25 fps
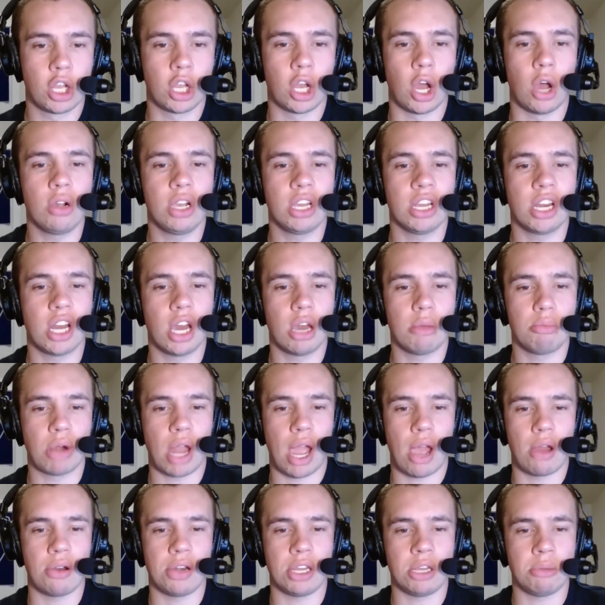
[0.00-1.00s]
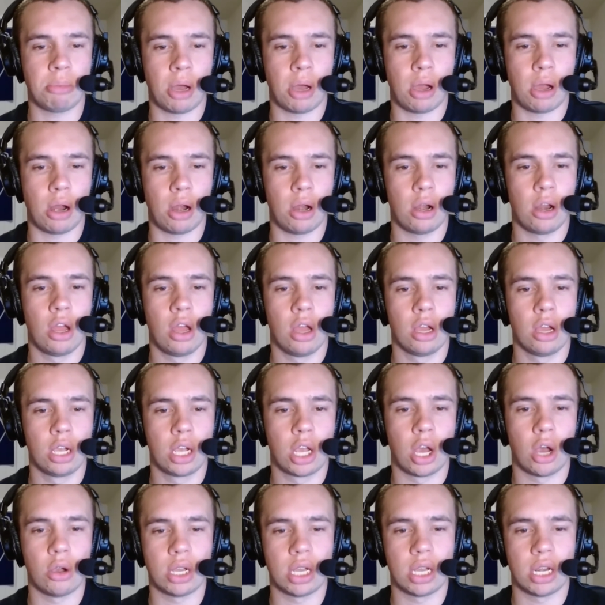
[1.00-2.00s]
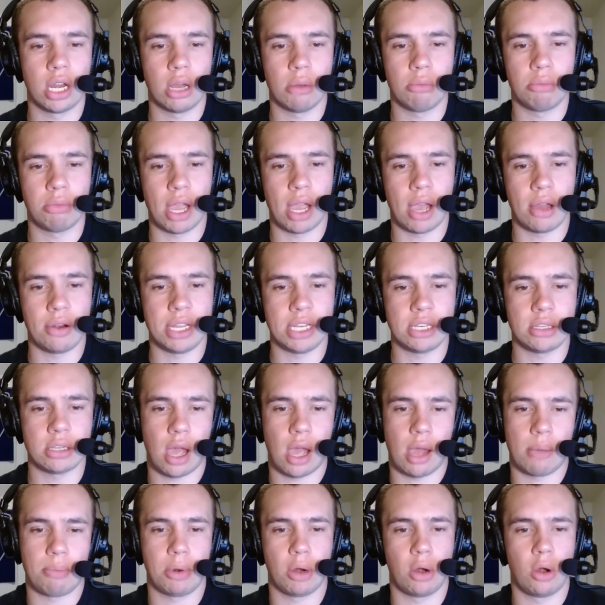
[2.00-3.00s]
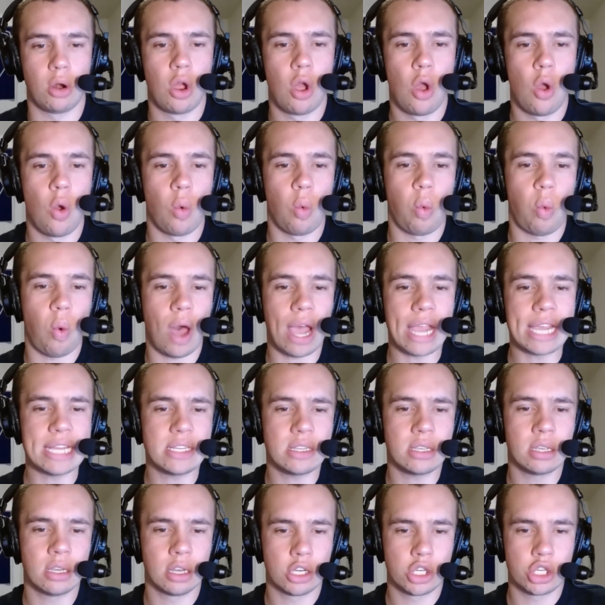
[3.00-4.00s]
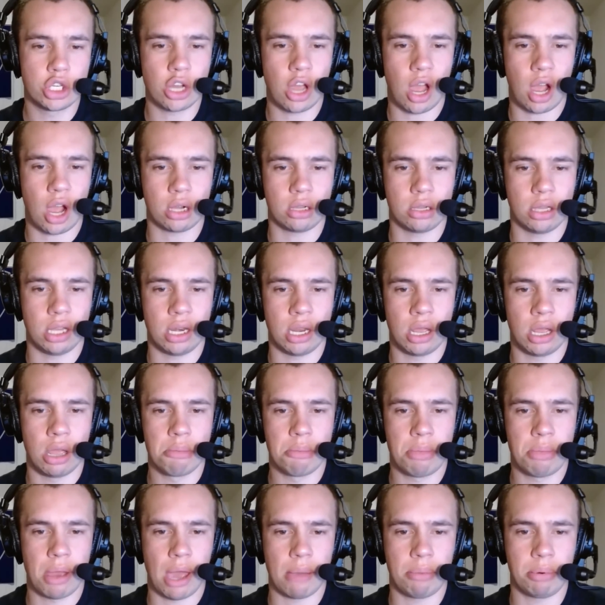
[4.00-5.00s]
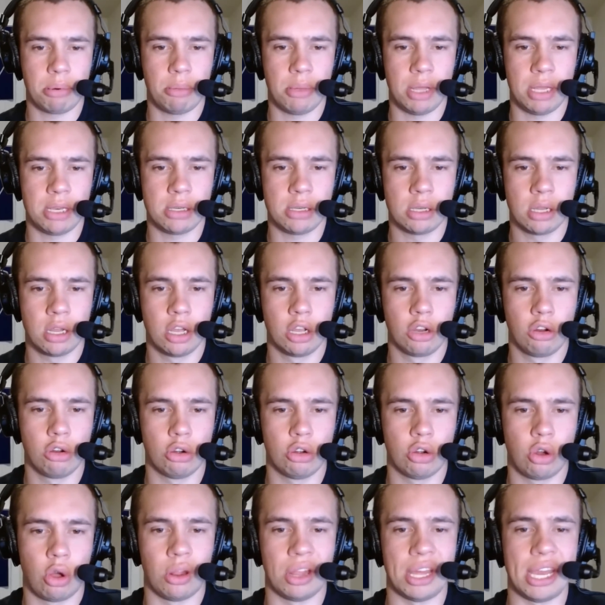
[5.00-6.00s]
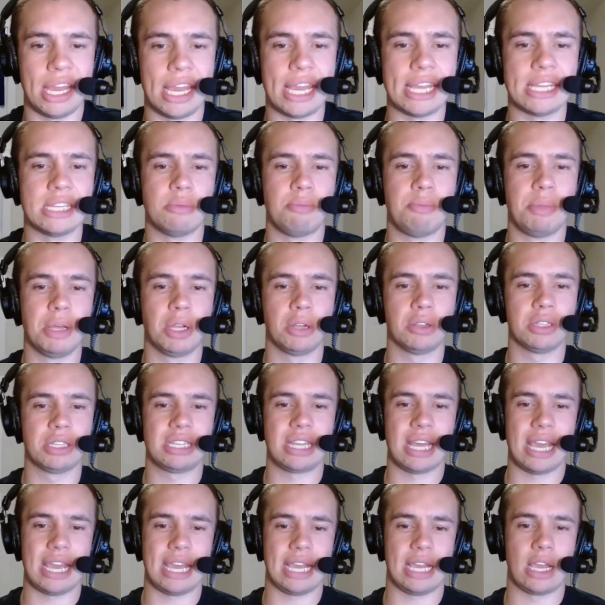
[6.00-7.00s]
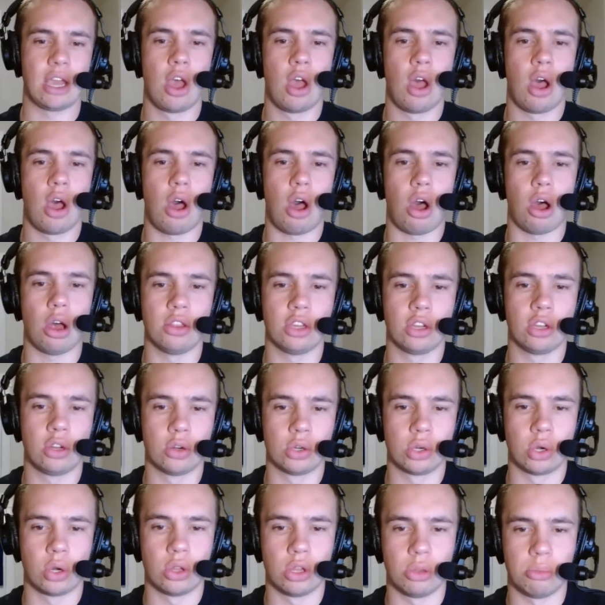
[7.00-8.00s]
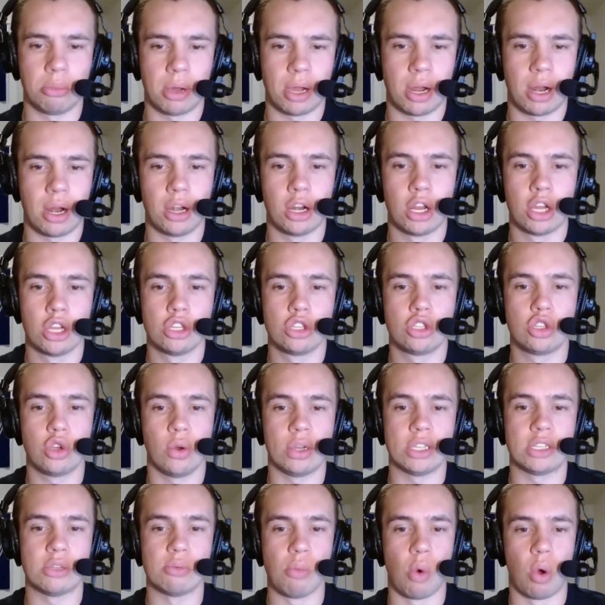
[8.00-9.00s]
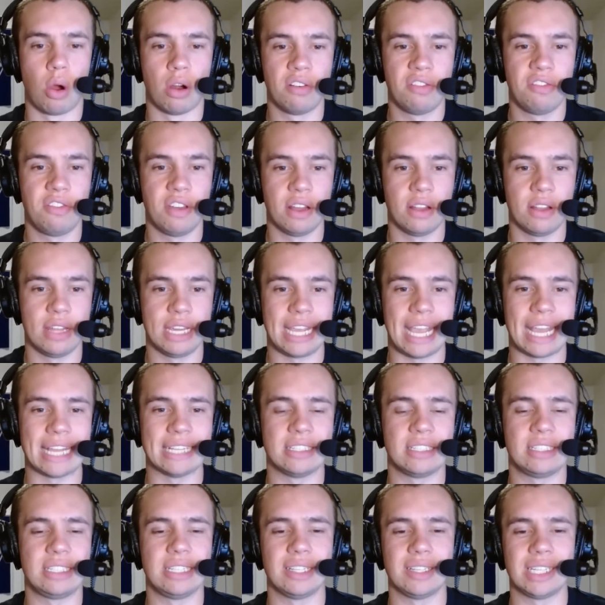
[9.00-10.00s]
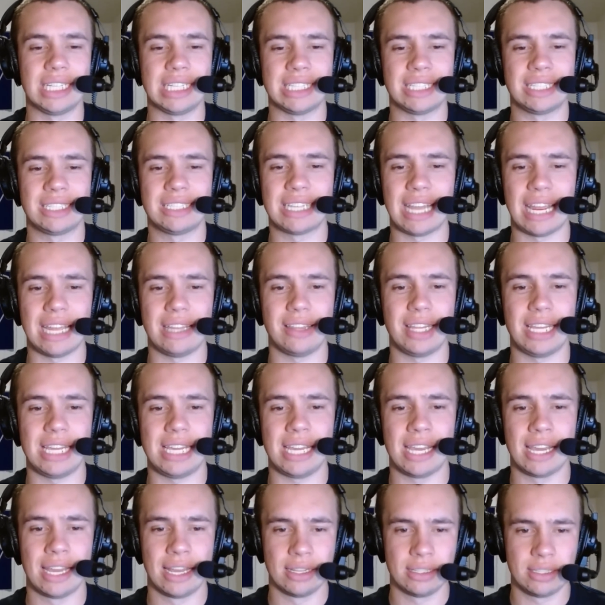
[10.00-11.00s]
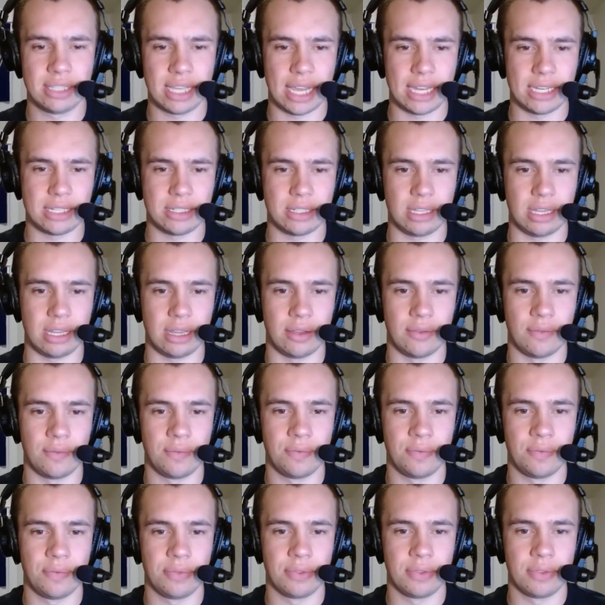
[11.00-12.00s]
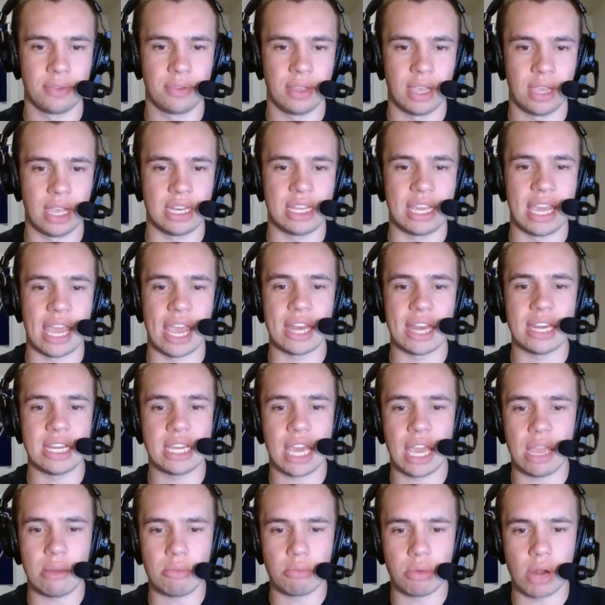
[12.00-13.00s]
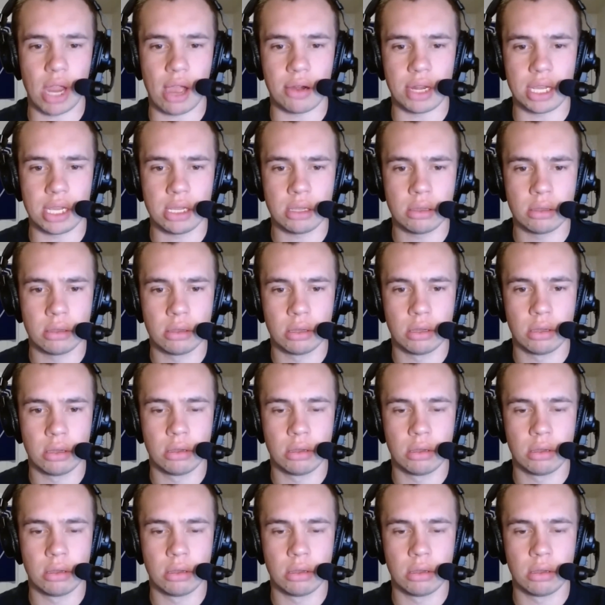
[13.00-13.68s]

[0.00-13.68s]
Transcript: coconut brownie bar, coconut brownie topper, white chocolate, peppermint, granola is Built's take on the granola bar, so it's more filling and still insanely tasty. And candy cane brownie?